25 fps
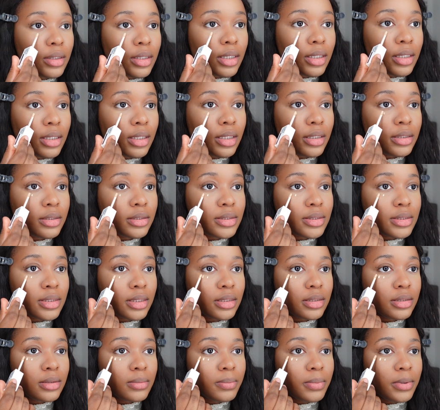And I just
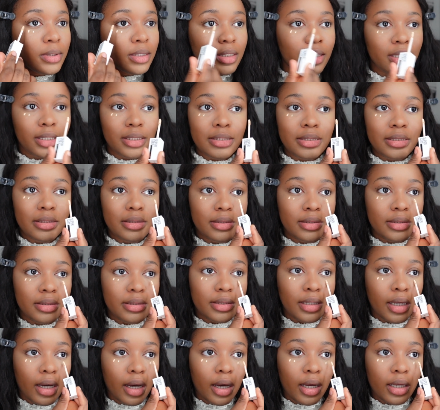like to put a
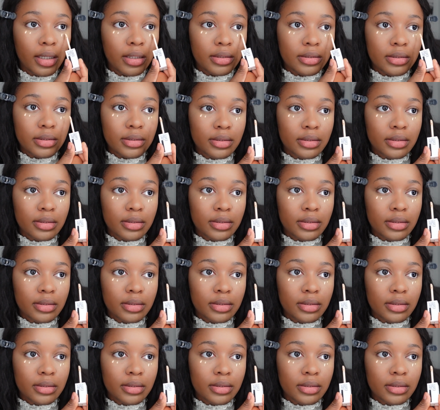dot,